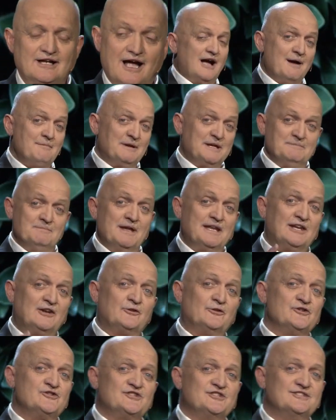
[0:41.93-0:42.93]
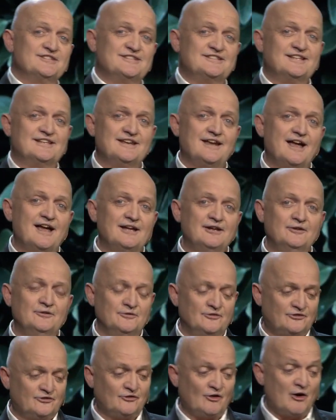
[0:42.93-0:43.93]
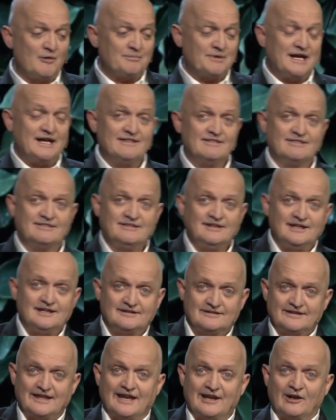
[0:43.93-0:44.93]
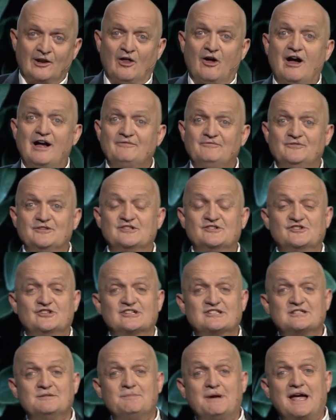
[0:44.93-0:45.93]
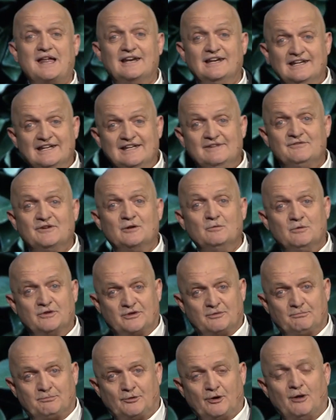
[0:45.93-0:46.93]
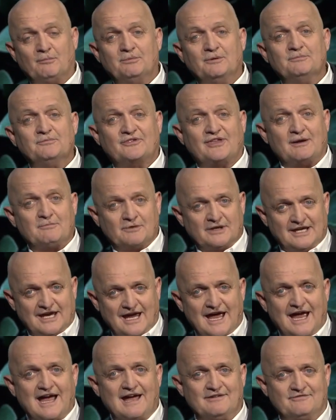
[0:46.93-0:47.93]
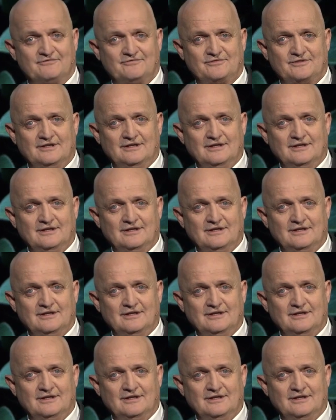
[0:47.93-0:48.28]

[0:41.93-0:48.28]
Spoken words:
I meet many Christians today who stop and think that life is just about living with the problems that we have.